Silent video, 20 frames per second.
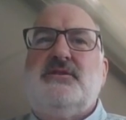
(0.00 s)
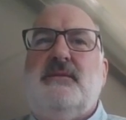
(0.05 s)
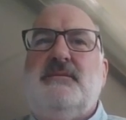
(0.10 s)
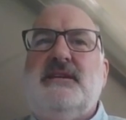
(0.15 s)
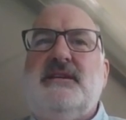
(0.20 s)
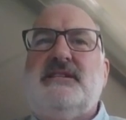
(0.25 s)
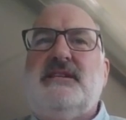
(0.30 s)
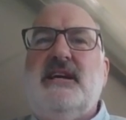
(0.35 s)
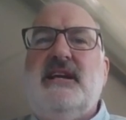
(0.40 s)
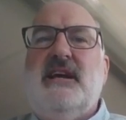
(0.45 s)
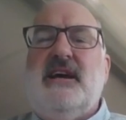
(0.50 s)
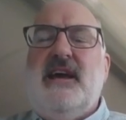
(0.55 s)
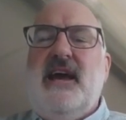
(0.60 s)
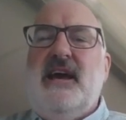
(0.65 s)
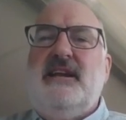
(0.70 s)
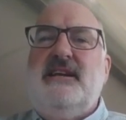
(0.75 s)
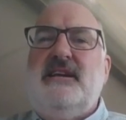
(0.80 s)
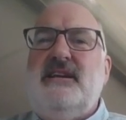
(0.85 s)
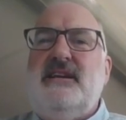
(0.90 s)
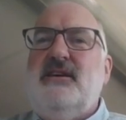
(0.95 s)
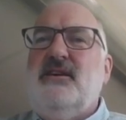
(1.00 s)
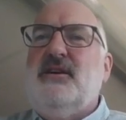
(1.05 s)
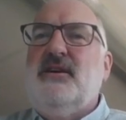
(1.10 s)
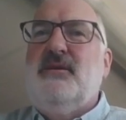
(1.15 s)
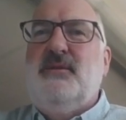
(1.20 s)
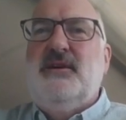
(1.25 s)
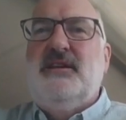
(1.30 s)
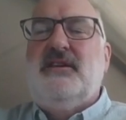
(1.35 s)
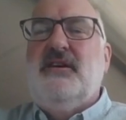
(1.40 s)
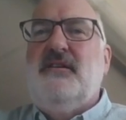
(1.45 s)
So I'm just going to end
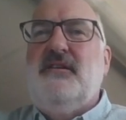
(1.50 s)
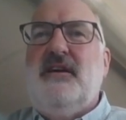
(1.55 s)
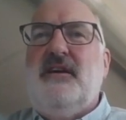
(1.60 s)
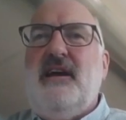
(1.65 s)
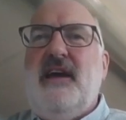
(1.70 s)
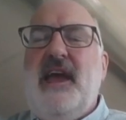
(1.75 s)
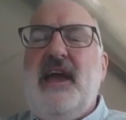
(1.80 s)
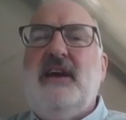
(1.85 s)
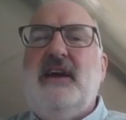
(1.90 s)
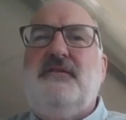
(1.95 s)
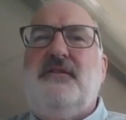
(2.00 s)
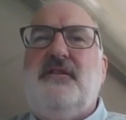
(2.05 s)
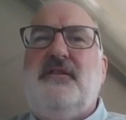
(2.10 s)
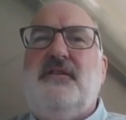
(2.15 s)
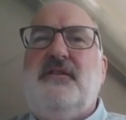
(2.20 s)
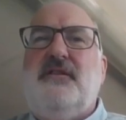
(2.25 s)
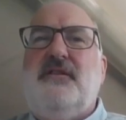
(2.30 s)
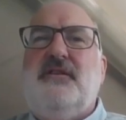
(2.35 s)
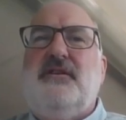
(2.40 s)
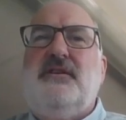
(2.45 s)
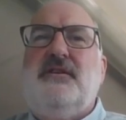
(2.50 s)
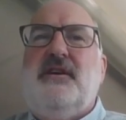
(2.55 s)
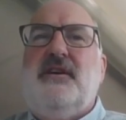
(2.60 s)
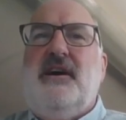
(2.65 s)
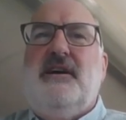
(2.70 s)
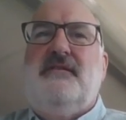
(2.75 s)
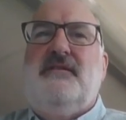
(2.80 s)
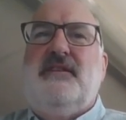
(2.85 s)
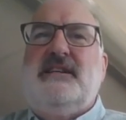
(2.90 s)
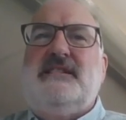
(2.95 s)
here with a handful
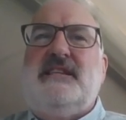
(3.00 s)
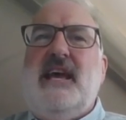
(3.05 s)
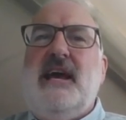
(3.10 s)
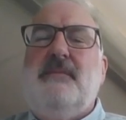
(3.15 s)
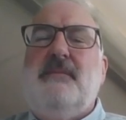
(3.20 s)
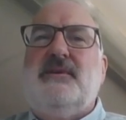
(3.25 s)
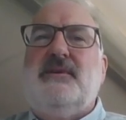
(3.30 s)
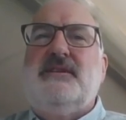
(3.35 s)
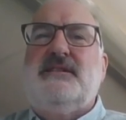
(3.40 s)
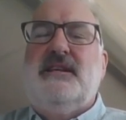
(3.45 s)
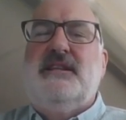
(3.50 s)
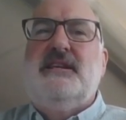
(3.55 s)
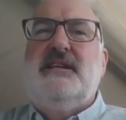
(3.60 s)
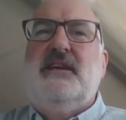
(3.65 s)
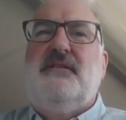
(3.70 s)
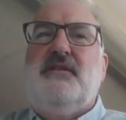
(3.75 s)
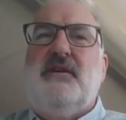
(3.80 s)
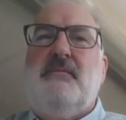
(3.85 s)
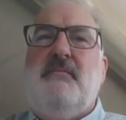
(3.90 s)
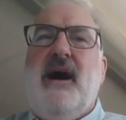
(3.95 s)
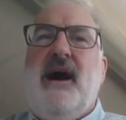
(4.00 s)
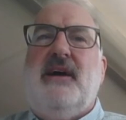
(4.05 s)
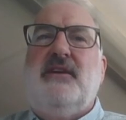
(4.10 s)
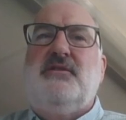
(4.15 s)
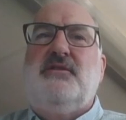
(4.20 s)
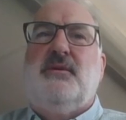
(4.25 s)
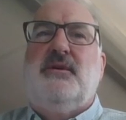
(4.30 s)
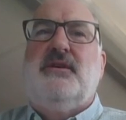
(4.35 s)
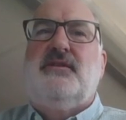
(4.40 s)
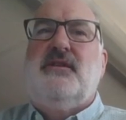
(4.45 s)
of examples in the different
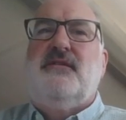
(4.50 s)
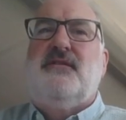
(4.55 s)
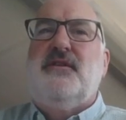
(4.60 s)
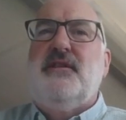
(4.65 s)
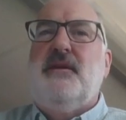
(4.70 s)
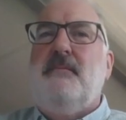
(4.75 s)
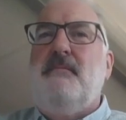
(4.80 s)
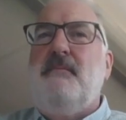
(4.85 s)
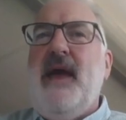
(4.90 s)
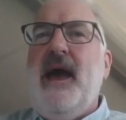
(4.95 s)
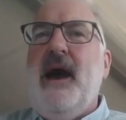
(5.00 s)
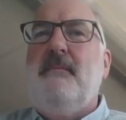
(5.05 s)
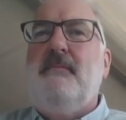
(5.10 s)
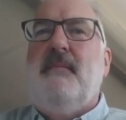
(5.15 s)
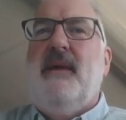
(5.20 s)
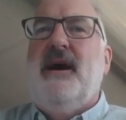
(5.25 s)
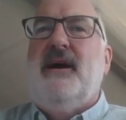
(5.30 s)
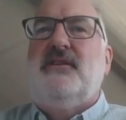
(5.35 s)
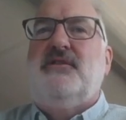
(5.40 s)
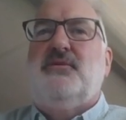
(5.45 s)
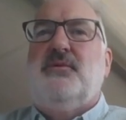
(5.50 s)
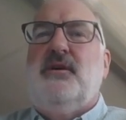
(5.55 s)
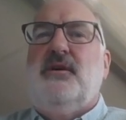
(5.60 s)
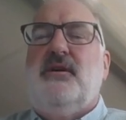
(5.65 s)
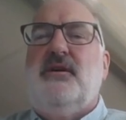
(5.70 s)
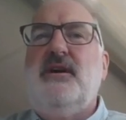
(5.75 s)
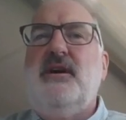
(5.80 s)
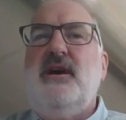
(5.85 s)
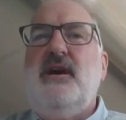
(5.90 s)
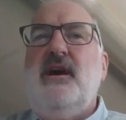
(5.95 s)
modules. For the map
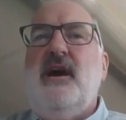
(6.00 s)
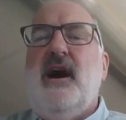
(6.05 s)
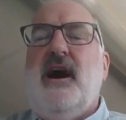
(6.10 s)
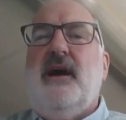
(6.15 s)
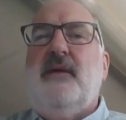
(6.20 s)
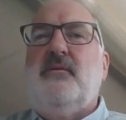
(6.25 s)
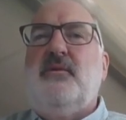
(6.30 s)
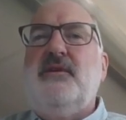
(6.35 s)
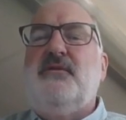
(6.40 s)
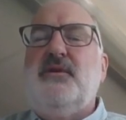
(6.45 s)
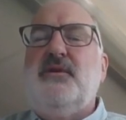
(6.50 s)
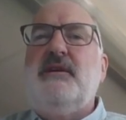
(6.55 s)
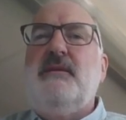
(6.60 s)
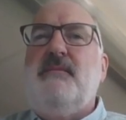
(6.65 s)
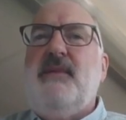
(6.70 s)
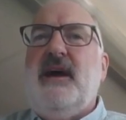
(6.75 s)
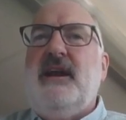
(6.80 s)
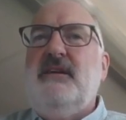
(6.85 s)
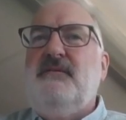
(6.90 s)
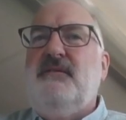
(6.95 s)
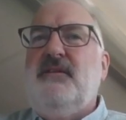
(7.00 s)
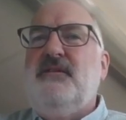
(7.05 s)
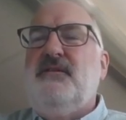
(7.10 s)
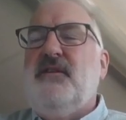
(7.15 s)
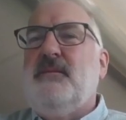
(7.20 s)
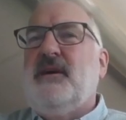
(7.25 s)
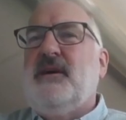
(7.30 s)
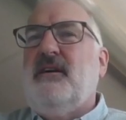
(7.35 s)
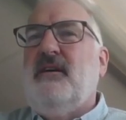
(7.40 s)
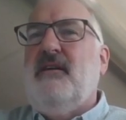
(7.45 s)
module, we've really benefited
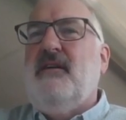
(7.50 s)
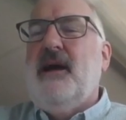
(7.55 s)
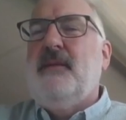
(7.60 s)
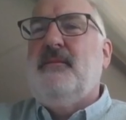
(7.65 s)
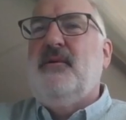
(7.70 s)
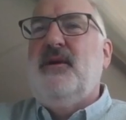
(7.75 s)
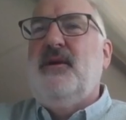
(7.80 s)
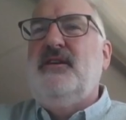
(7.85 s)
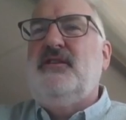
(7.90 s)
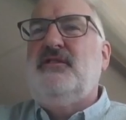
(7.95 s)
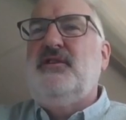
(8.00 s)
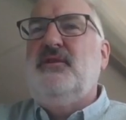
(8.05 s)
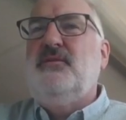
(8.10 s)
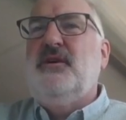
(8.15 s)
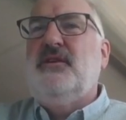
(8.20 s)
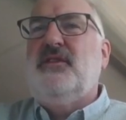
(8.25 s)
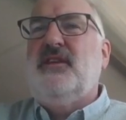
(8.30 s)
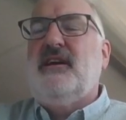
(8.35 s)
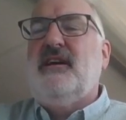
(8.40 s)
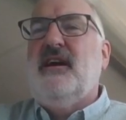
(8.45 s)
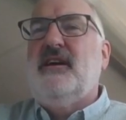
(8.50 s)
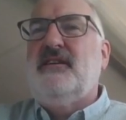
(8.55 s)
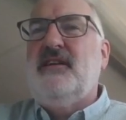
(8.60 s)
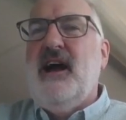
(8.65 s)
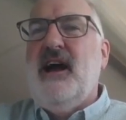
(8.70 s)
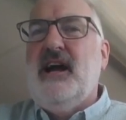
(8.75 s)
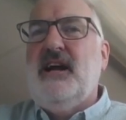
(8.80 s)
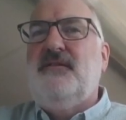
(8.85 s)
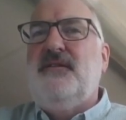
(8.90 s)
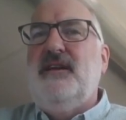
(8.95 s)
from a collaboration with the
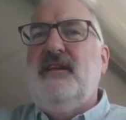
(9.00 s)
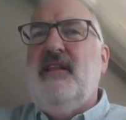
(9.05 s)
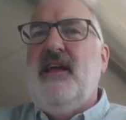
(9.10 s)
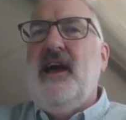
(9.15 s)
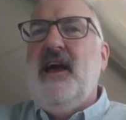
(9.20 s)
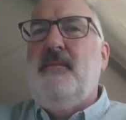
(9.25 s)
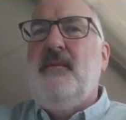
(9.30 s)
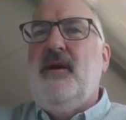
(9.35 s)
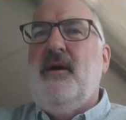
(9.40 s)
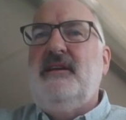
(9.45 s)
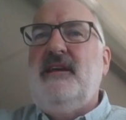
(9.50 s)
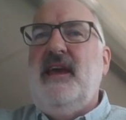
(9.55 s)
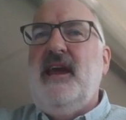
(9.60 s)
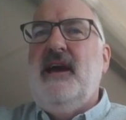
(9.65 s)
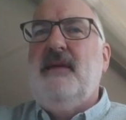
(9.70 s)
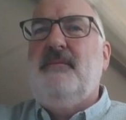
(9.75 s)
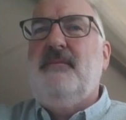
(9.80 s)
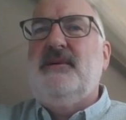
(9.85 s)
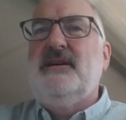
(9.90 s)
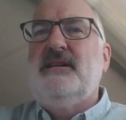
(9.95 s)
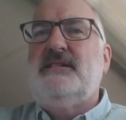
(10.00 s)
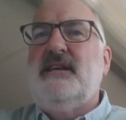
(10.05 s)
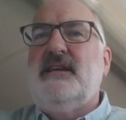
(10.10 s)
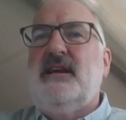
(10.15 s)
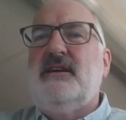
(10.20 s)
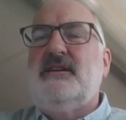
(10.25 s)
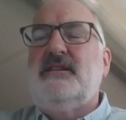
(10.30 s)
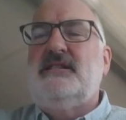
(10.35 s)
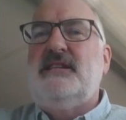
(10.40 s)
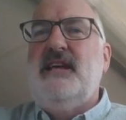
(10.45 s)
cartography lab on campus
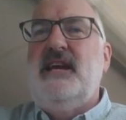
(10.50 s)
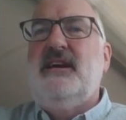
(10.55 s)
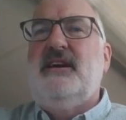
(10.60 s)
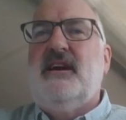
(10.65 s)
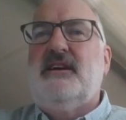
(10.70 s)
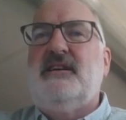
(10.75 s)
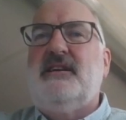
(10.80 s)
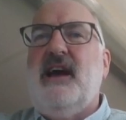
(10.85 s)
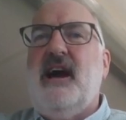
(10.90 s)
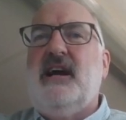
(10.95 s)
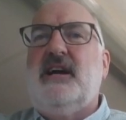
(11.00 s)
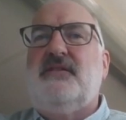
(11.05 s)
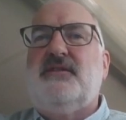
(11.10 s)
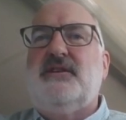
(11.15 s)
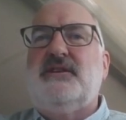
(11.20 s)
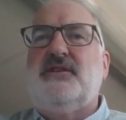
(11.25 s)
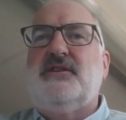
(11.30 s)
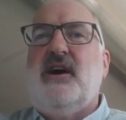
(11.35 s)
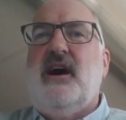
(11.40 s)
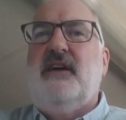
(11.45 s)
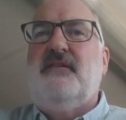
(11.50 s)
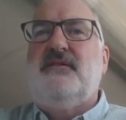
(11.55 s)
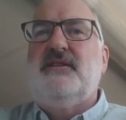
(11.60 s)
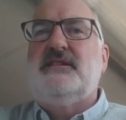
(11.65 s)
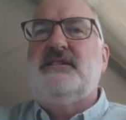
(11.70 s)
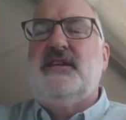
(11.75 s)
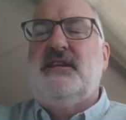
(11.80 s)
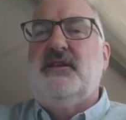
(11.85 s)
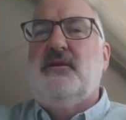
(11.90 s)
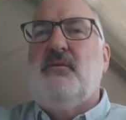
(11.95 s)
and our state cartographer's
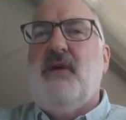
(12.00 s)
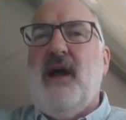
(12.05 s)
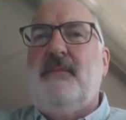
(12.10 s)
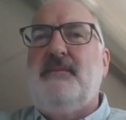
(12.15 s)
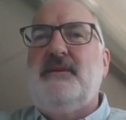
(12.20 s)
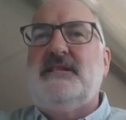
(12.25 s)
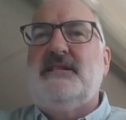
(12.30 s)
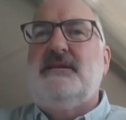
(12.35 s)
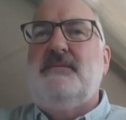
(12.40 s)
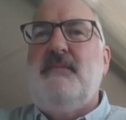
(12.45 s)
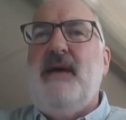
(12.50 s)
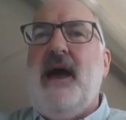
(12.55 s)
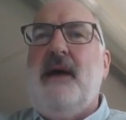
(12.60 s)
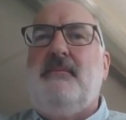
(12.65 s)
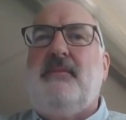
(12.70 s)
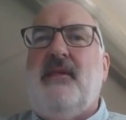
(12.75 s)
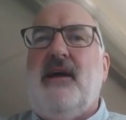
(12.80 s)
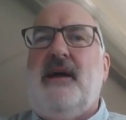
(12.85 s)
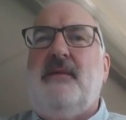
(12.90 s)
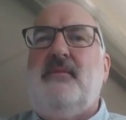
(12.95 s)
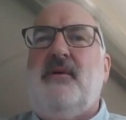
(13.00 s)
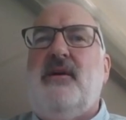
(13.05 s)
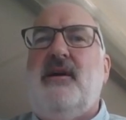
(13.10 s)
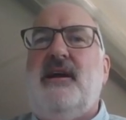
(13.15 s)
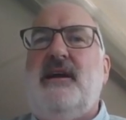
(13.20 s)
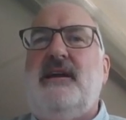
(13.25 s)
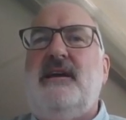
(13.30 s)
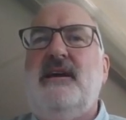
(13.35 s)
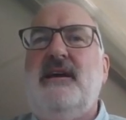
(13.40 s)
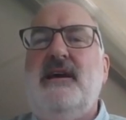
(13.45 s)
office and the Robinson Map
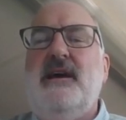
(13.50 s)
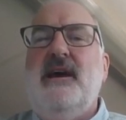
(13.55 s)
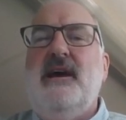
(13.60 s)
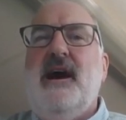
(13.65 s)
Library.